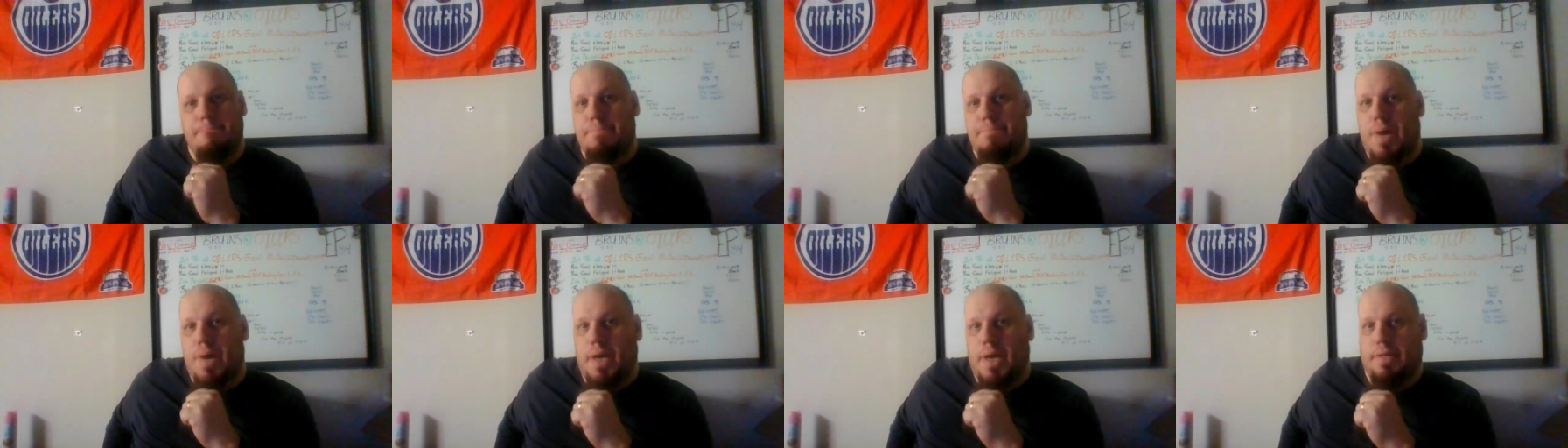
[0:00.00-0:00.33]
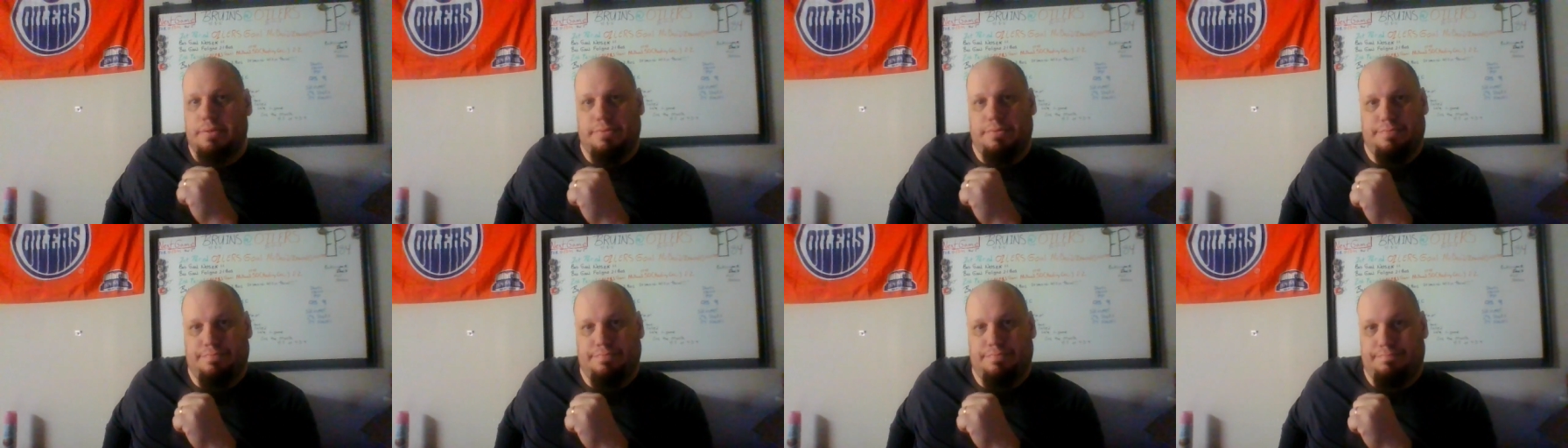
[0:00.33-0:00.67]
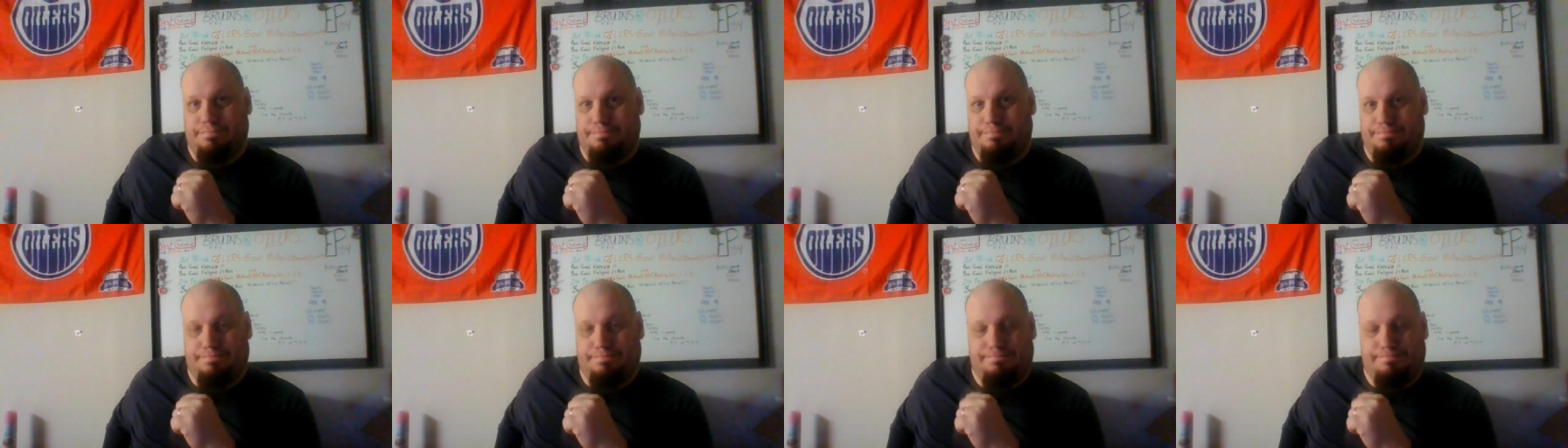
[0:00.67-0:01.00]
But
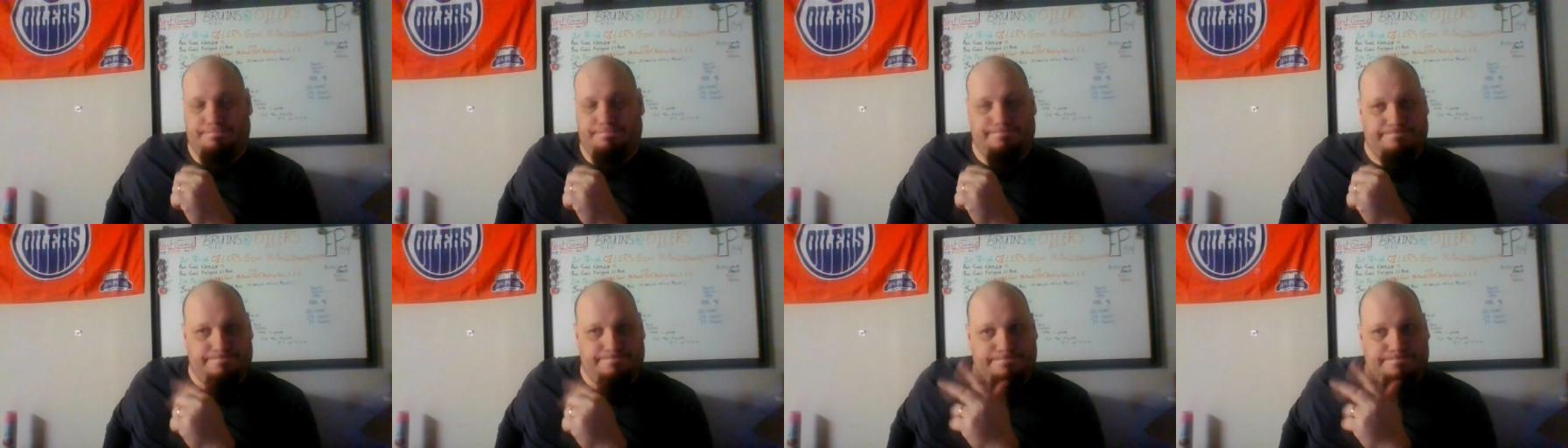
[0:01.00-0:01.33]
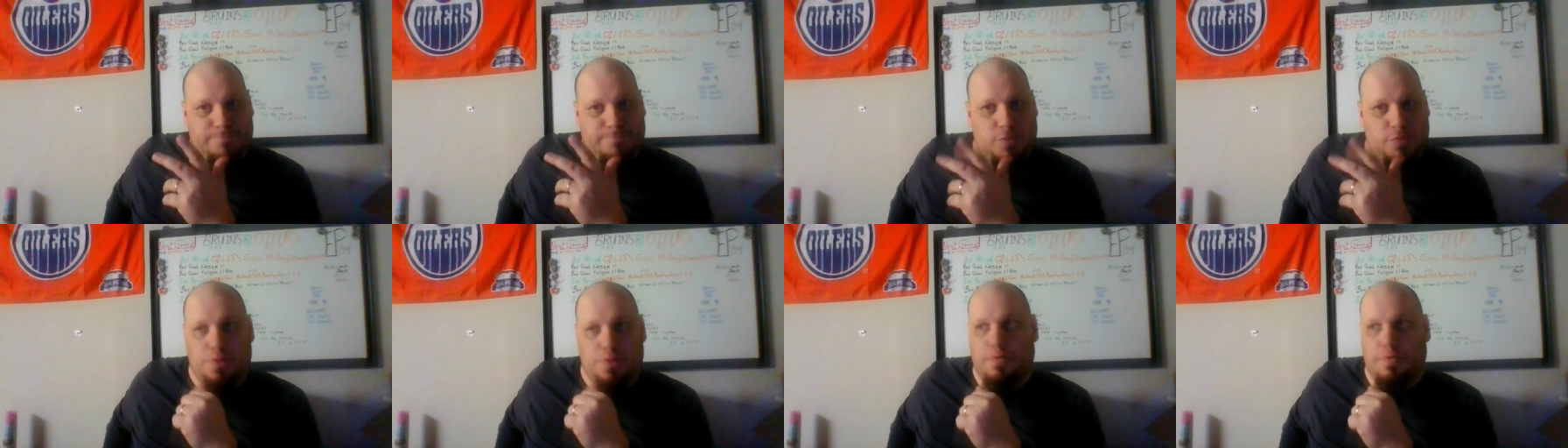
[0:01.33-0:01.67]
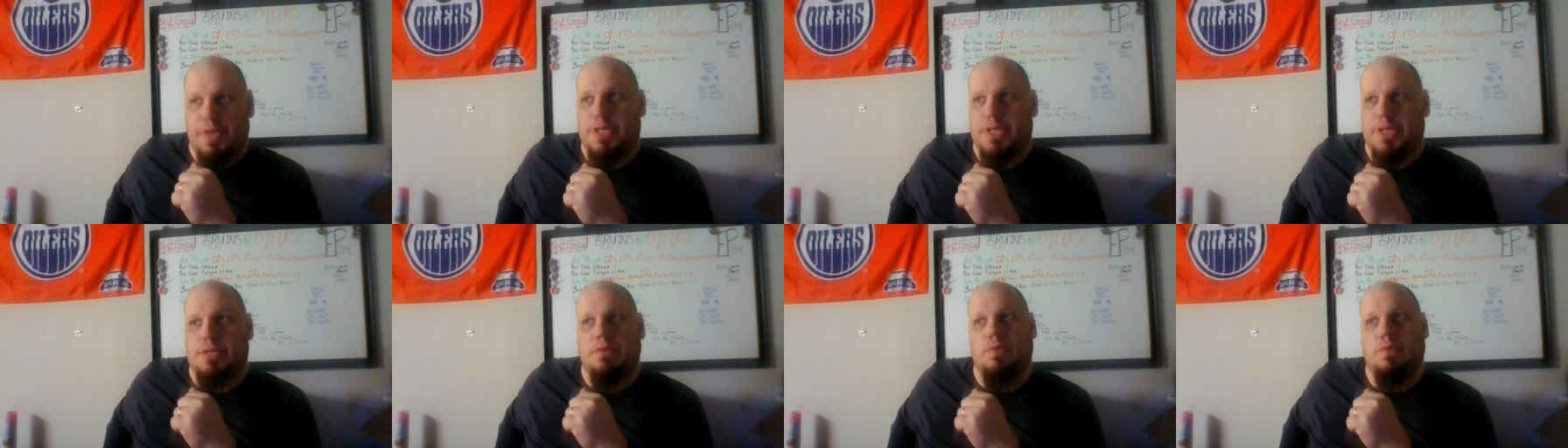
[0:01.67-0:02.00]

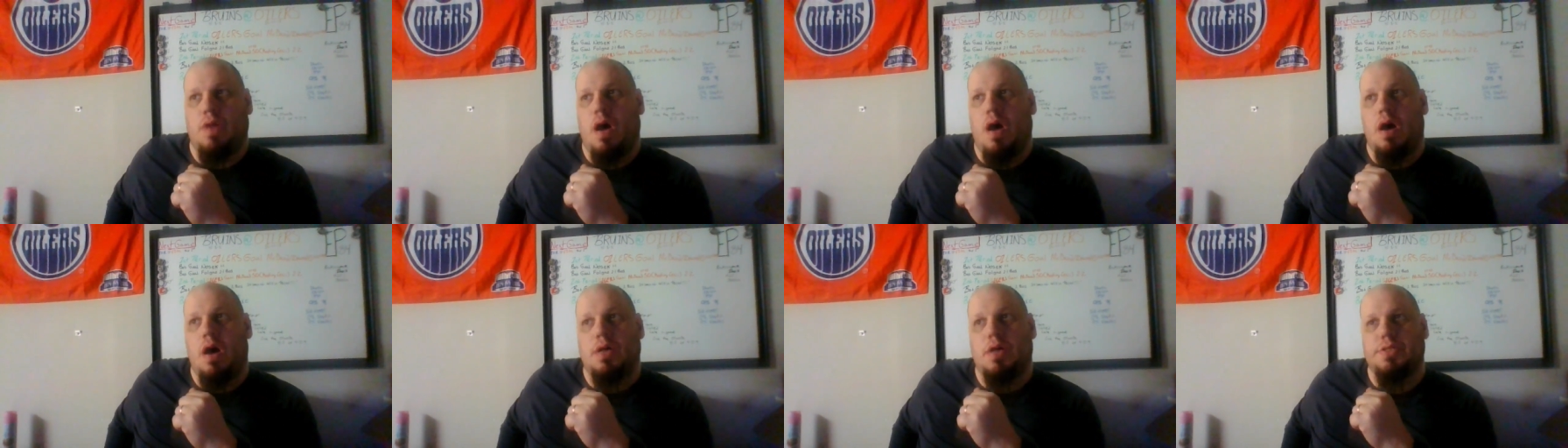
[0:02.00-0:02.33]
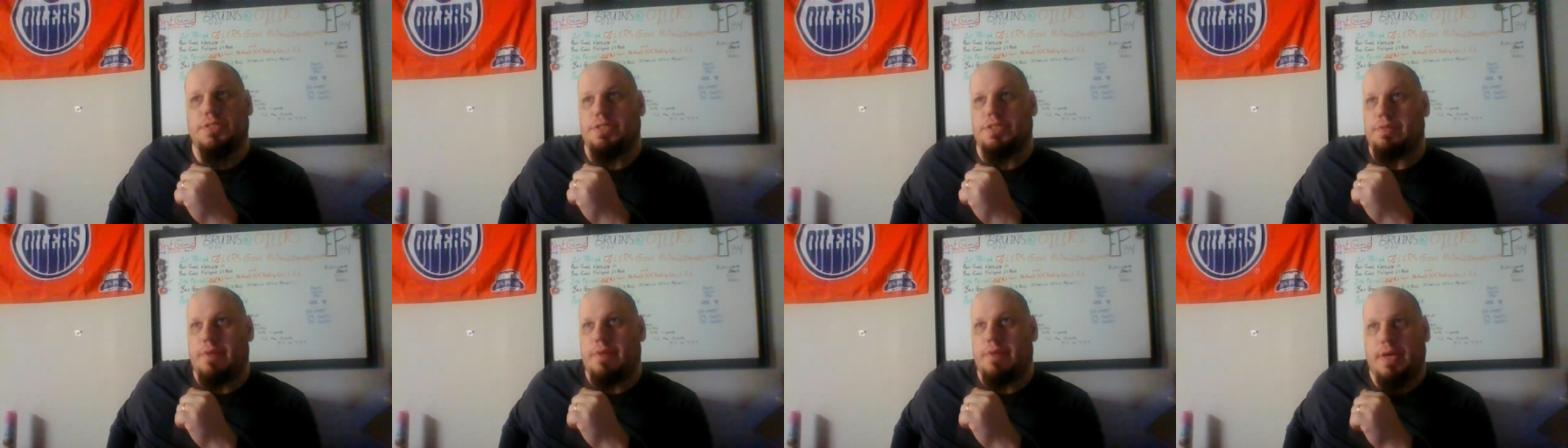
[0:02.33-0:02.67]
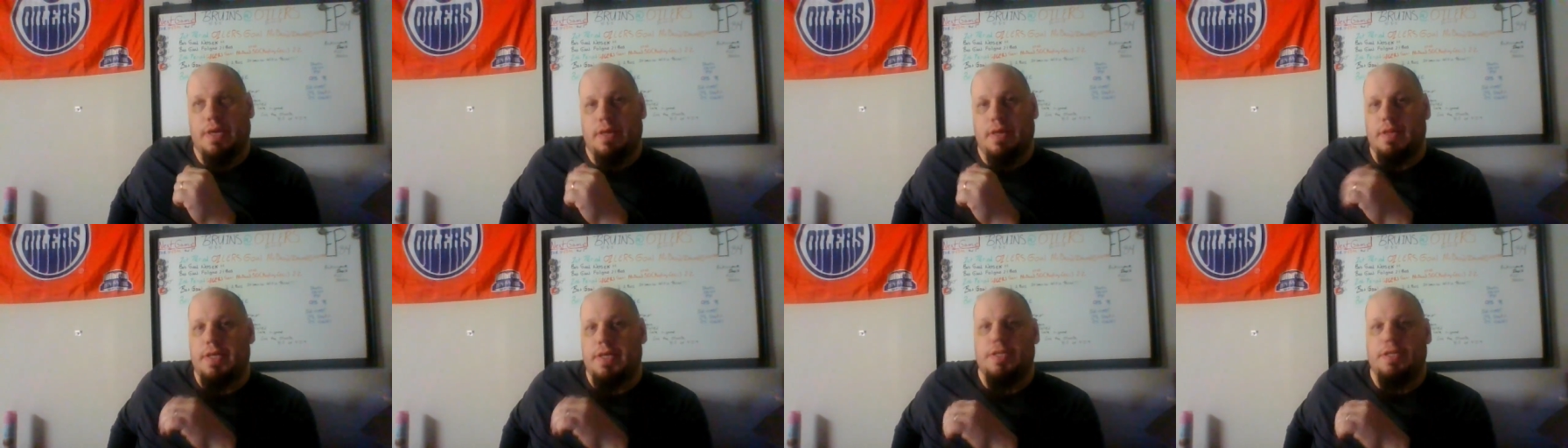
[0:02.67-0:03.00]
3-2 loss in
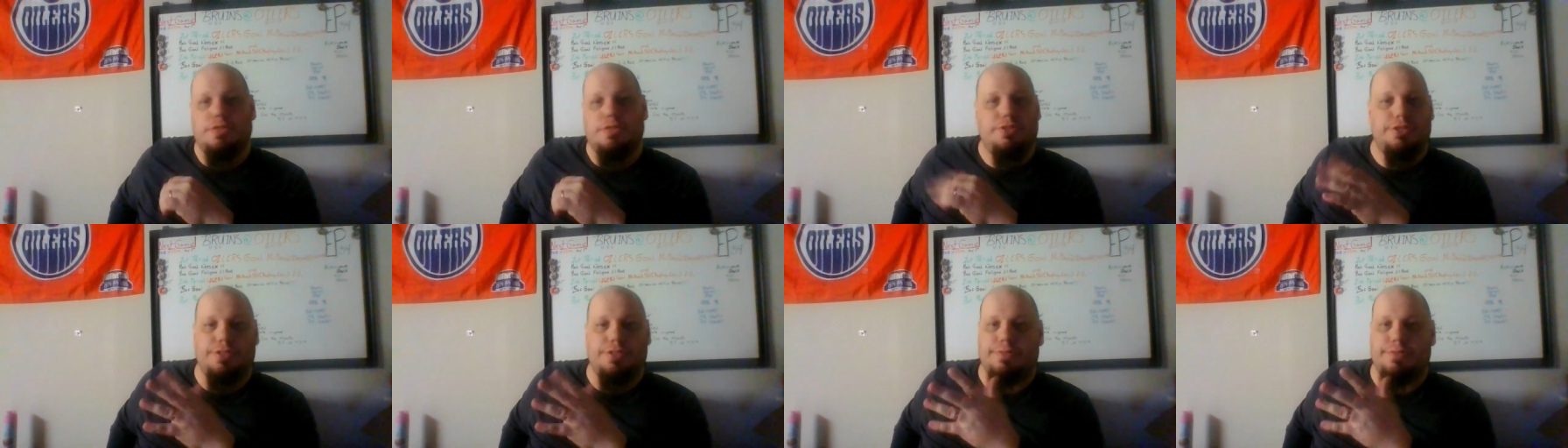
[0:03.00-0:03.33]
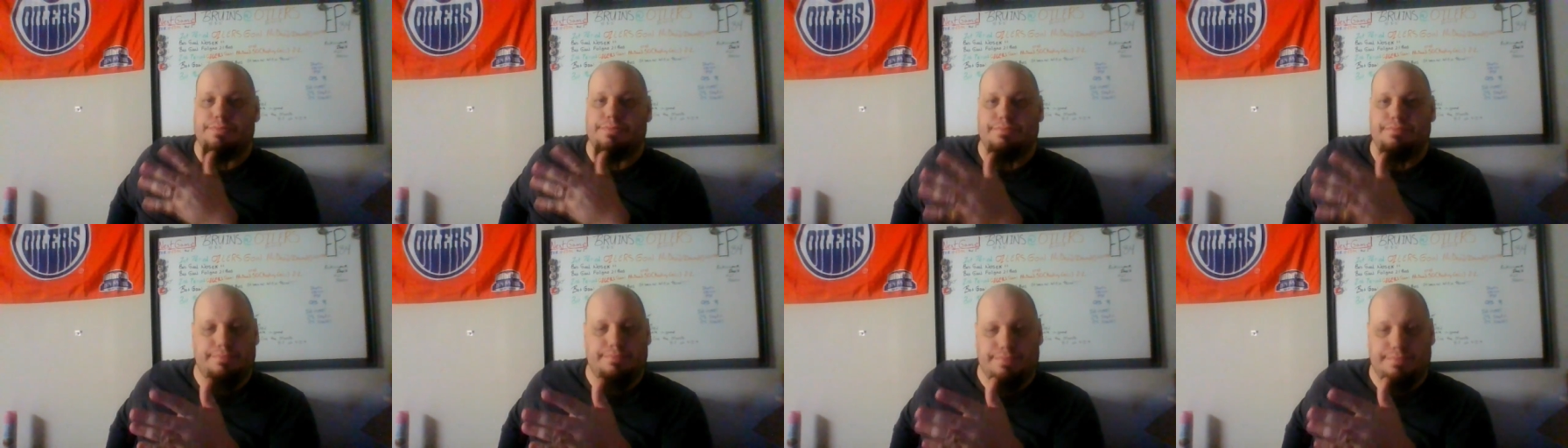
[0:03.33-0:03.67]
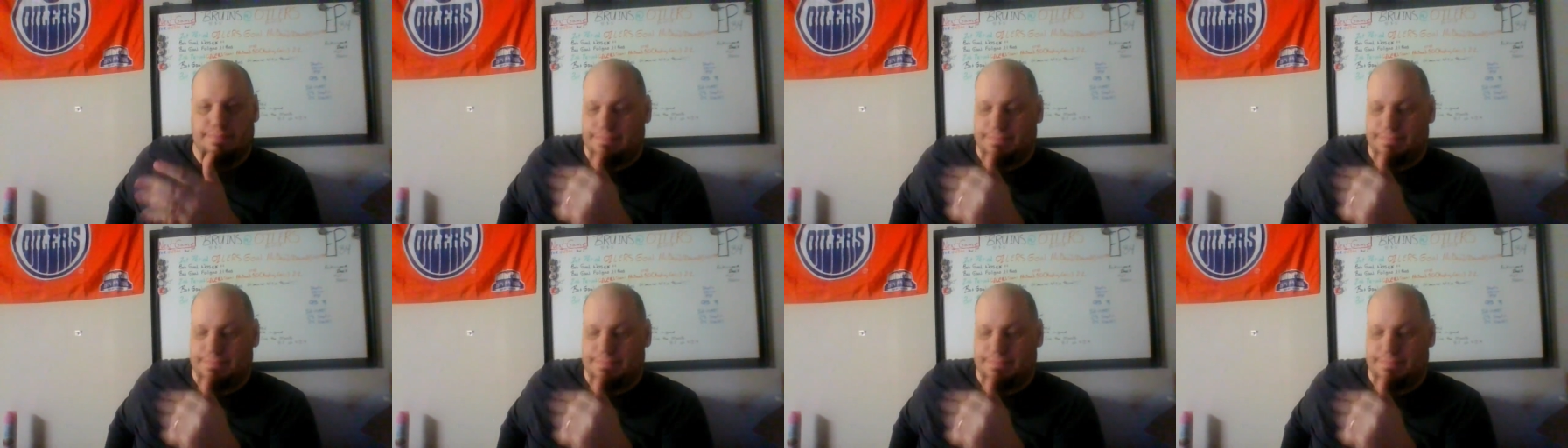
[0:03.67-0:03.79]
regulation.